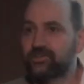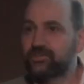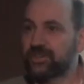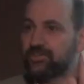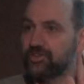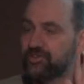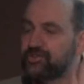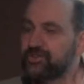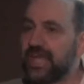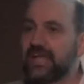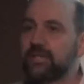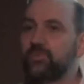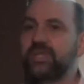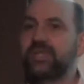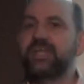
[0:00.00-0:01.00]
He says
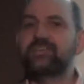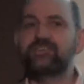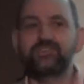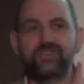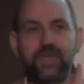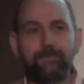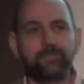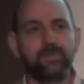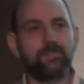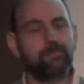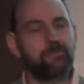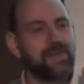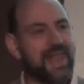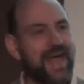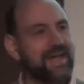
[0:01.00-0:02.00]
instead we need
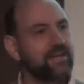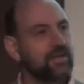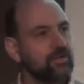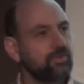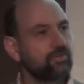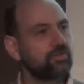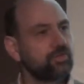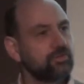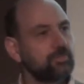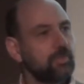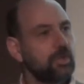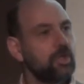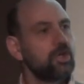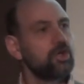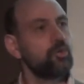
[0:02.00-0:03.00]
separate planners
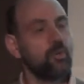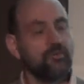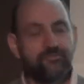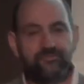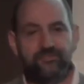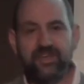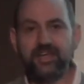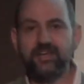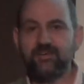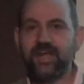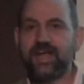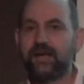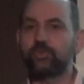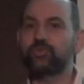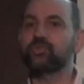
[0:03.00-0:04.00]
who will figure
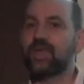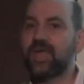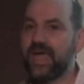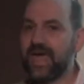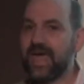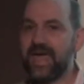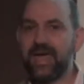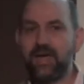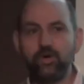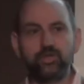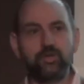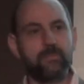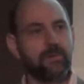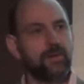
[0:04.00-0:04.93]
out how the